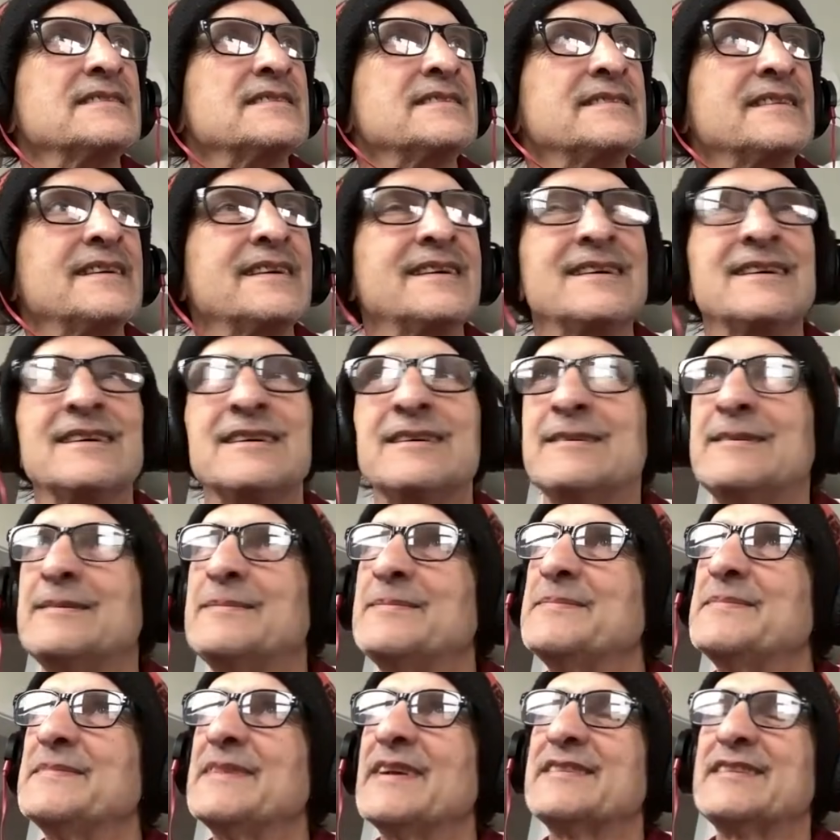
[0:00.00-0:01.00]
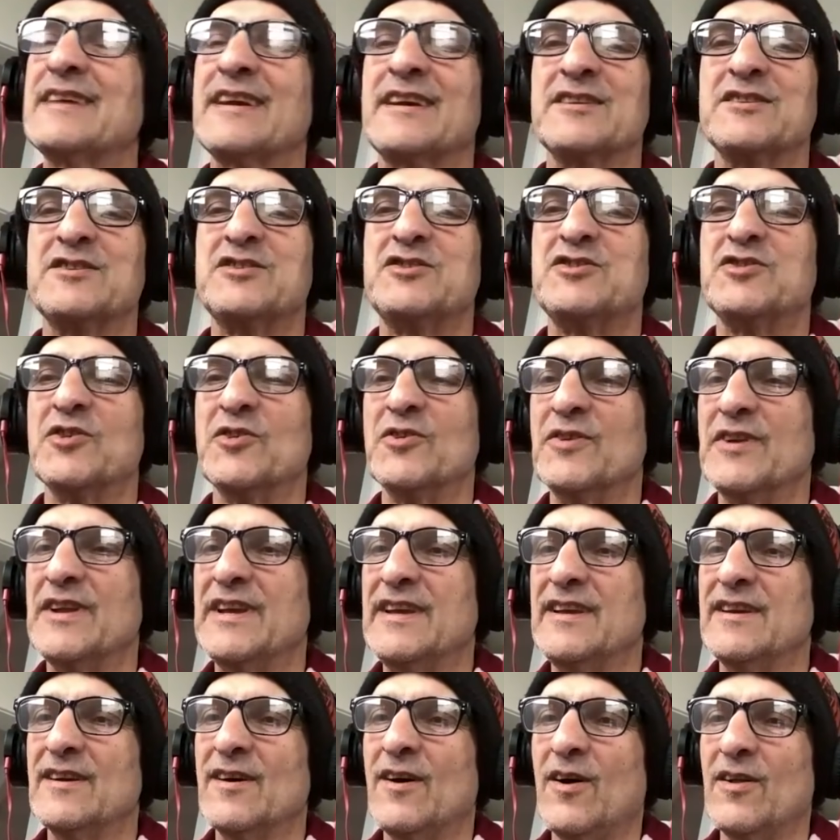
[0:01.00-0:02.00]
damn, that's like a
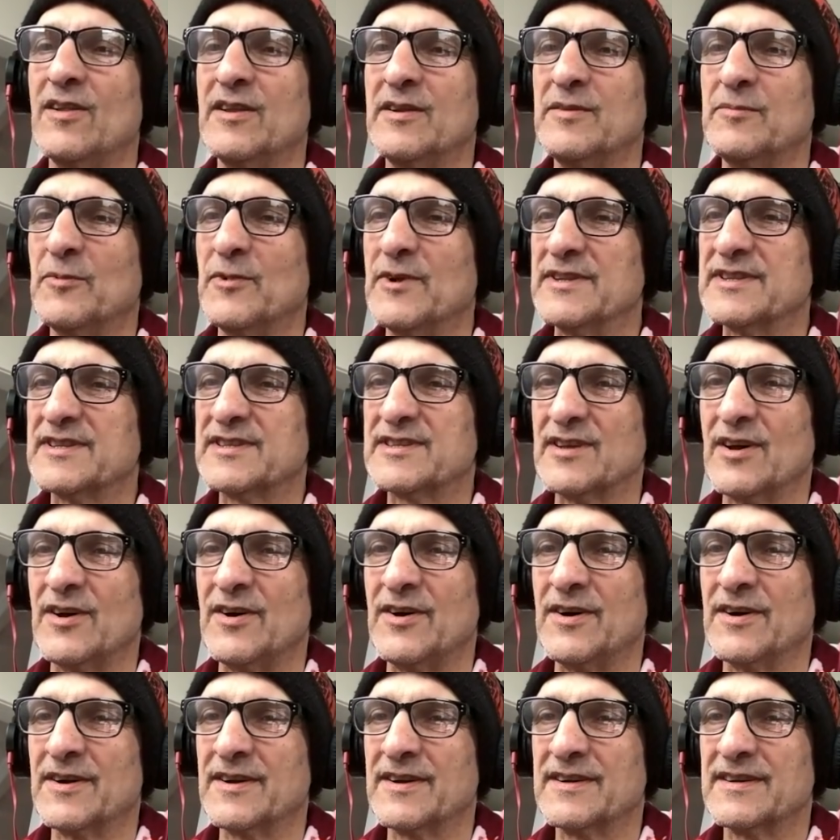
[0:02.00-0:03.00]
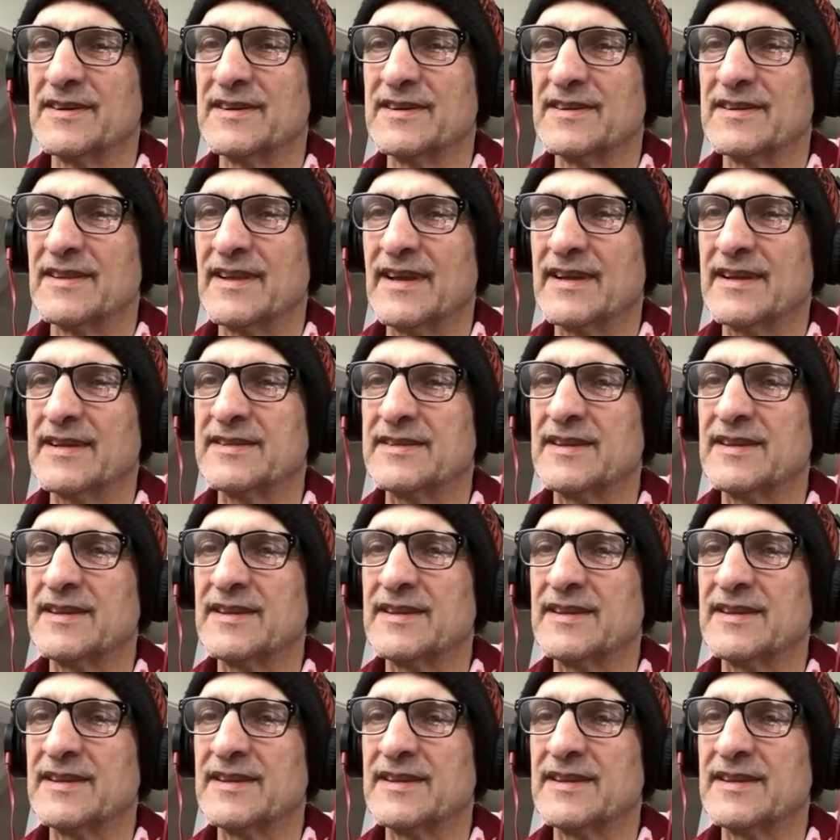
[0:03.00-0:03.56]
journey all in one song. Like